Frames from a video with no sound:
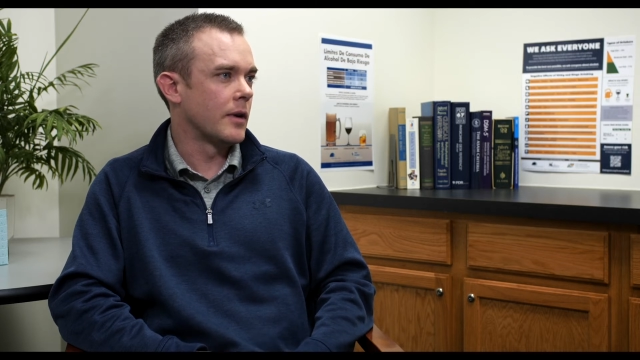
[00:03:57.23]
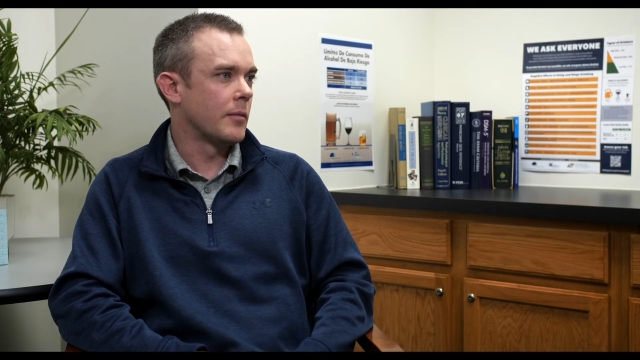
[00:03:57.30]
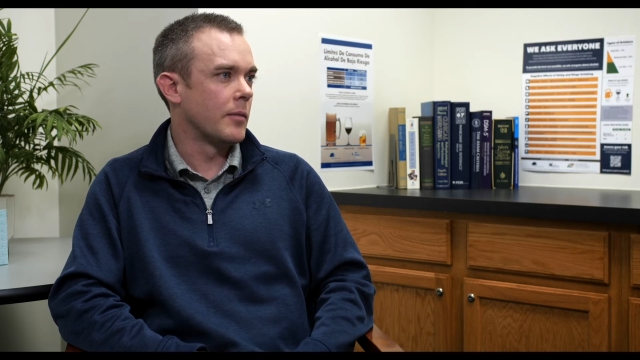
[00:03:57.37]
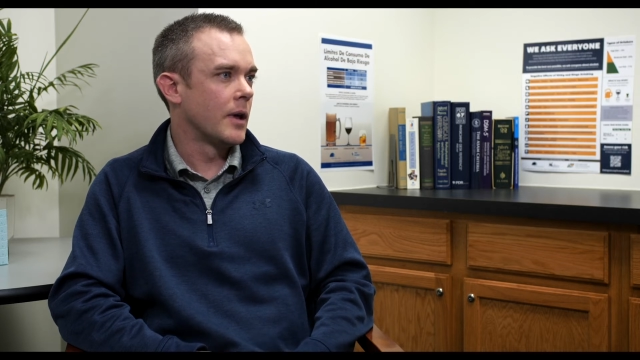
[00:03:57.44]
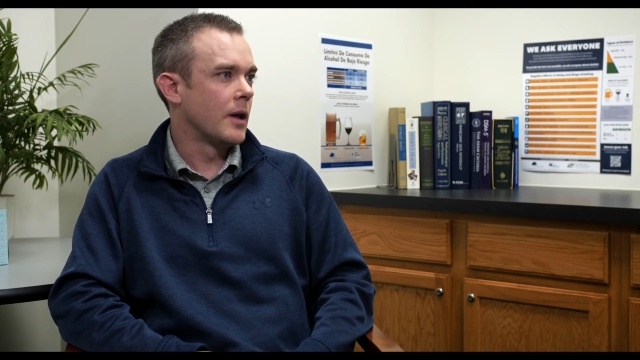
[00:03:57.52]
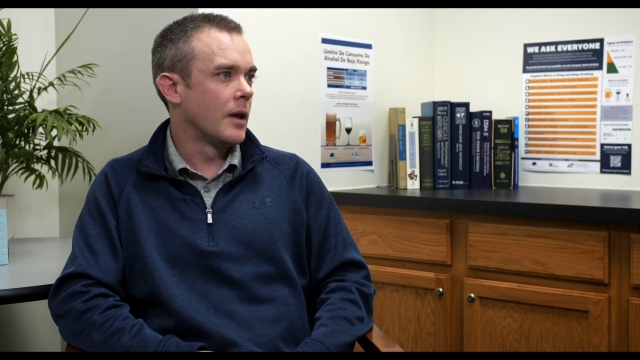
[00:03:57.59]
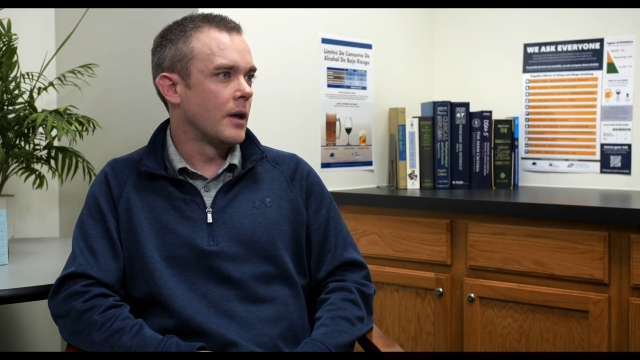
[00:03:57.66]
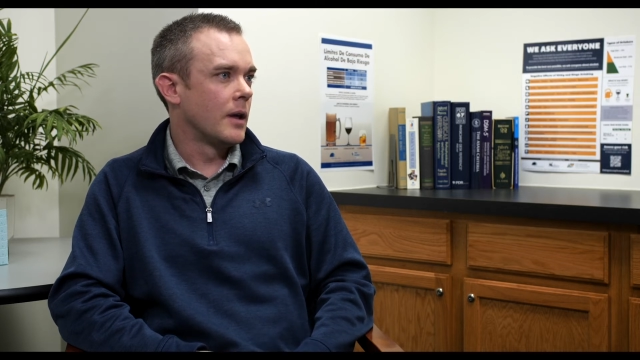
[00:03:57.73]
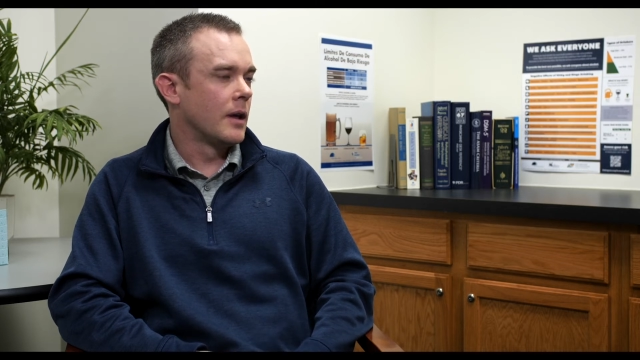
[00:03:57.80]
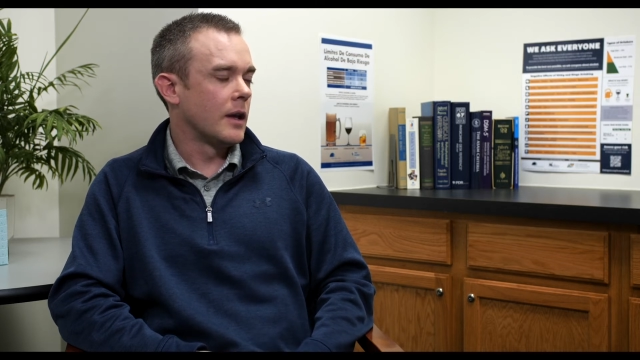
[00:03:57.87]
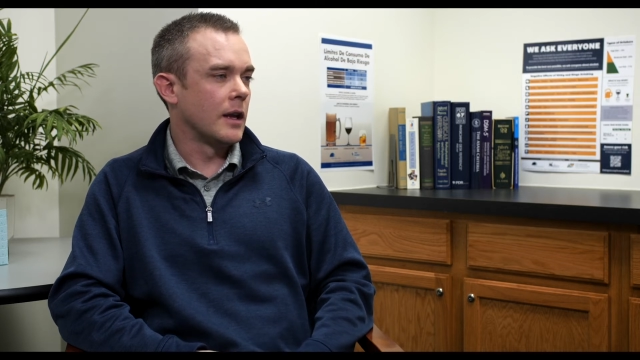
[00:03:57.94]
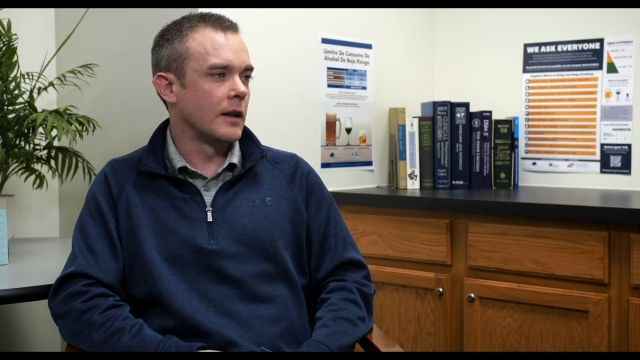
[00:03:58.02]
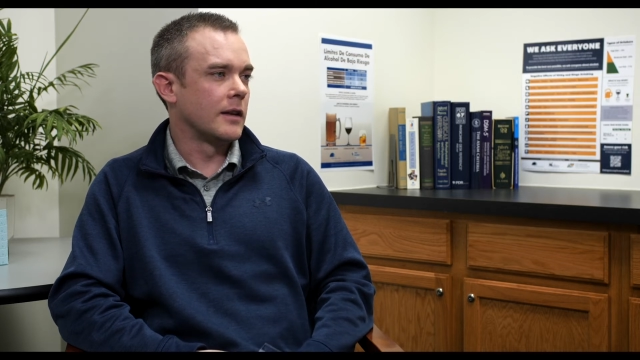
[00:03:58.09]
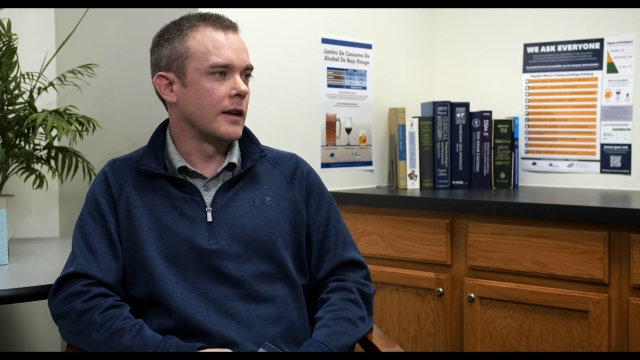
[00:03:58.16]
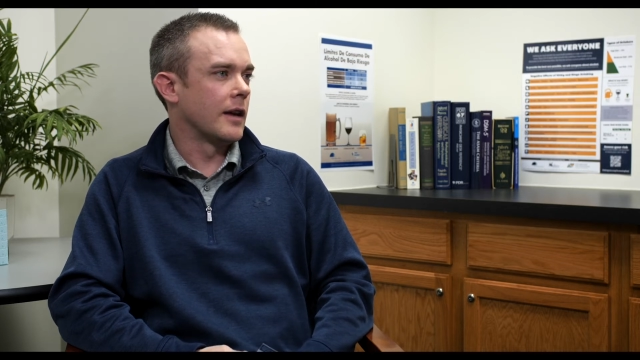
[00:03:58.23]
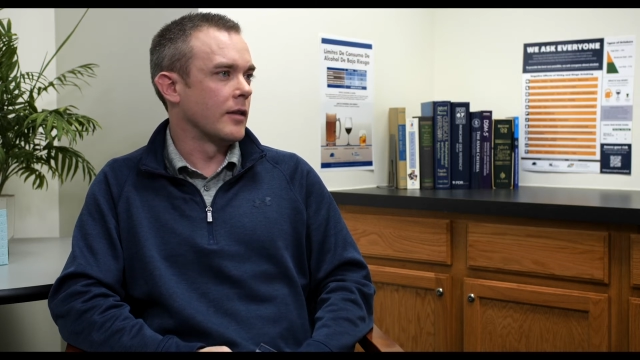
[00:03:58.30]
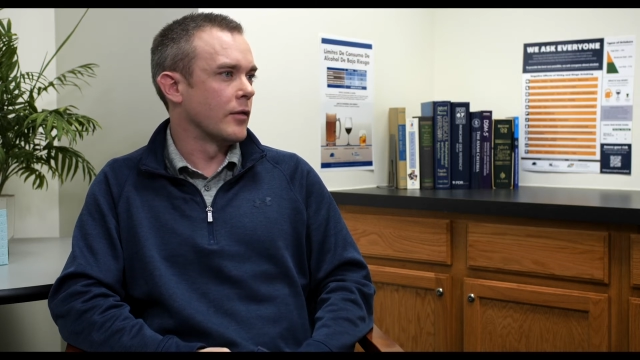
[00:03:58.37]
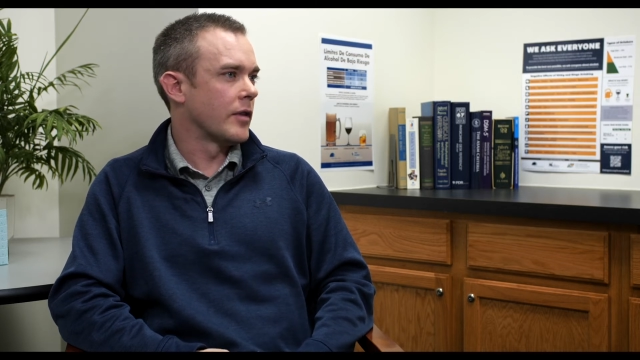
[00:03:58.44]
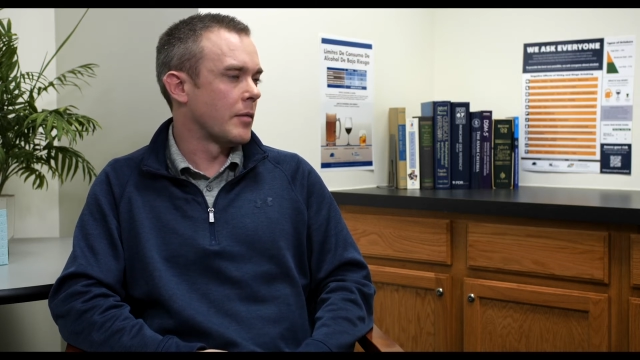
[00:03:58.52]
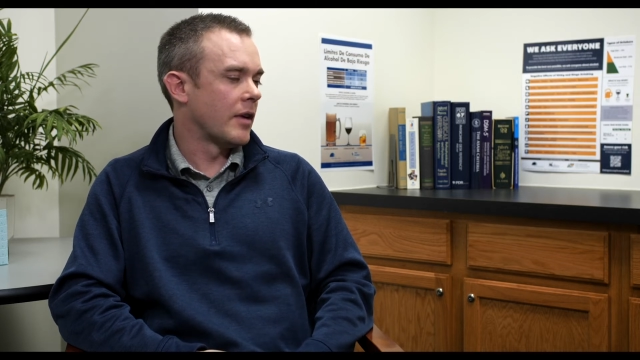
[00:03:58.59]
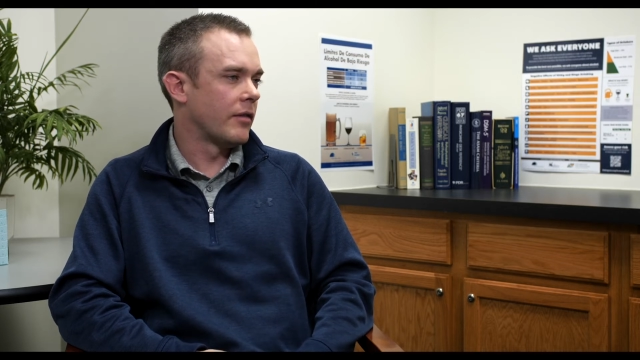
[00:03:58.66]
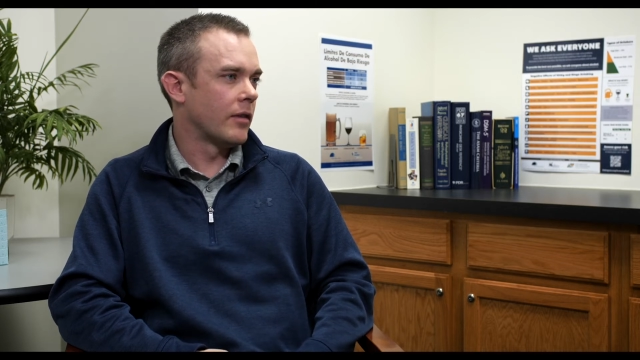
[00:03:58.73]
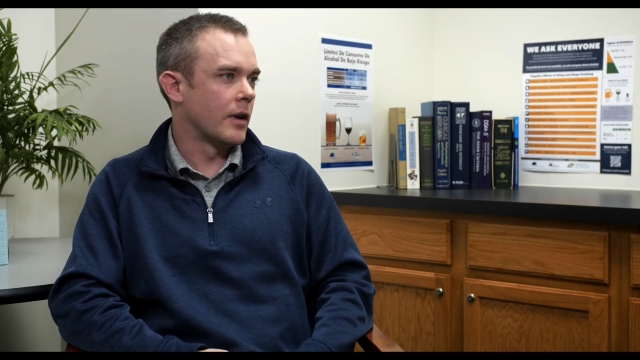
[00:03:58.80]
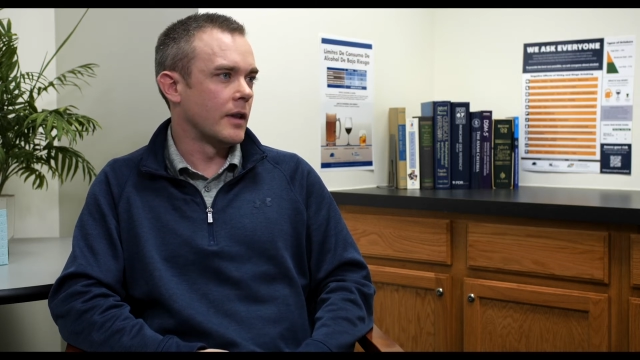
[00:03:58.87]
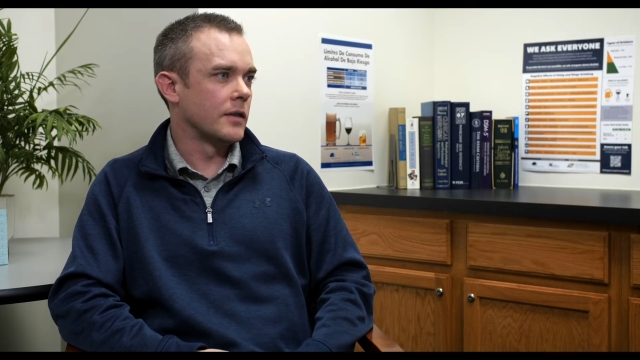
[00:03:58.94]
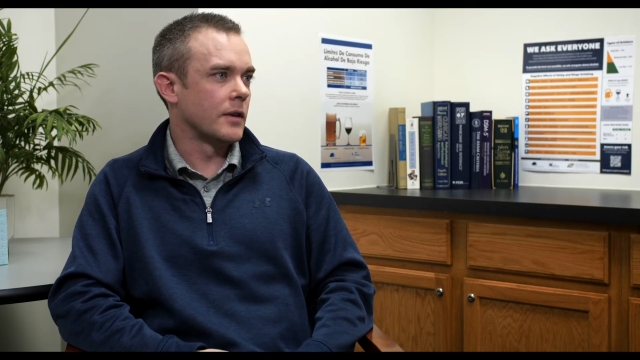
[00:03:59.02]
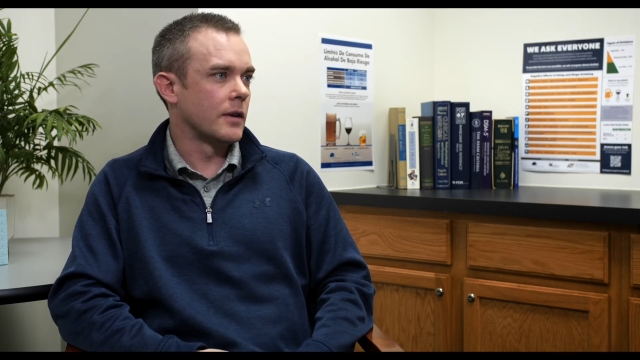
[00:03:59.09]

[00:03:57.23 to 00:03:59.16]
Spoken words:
I'm getting together with my friends.